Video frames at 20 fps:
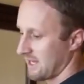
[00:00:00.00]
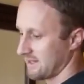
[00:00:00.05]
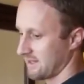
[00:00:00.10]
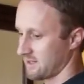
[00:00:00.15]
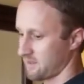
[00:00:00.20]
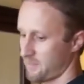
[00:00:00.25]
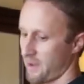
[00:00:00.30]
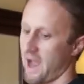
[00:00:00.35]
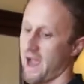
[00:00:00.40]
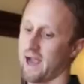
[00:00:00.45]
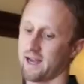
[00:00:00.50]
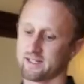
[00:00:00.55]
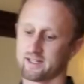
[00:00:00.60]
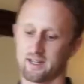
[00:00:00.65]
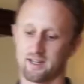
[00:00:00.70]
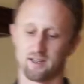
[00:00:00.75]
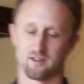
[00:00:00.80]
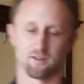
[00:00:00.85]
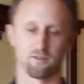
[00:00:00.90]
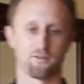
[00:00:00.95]
And then the
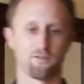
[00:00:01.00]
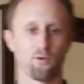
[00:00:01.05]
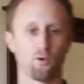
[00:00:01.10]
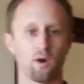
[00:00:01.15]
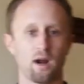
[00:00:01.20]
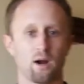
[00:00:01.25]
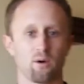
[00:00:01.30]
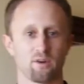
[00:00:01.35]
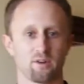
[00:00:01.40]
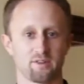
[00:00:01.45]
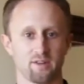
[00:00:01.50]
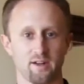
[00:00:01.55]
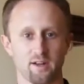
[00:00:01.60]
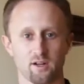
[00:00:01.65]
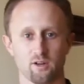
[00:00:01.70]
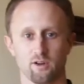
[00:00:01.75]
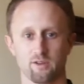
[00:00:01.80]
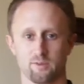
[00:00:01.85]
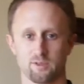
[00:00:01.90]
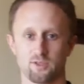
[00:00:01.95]
PackTite is a 4-hour
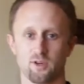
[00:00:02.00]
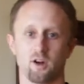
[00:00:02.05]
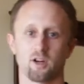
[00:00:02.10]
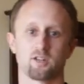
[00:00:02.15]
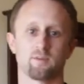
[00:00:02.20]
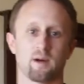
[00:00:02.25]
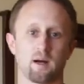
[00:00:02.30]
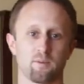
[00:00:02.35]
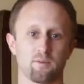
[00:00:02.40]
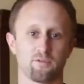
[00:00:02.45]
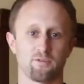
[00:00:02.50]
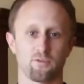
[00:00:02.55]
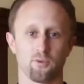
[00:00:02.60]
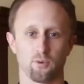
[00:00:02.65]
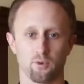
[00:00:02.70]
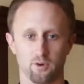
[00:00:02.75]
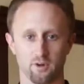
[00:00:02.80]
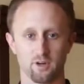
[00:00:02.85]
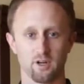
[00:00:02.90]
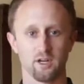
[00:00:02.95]
cycle, as we talked about
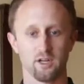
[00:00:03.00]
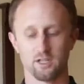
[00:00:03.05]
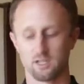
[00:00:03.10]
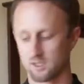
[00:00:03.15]
before.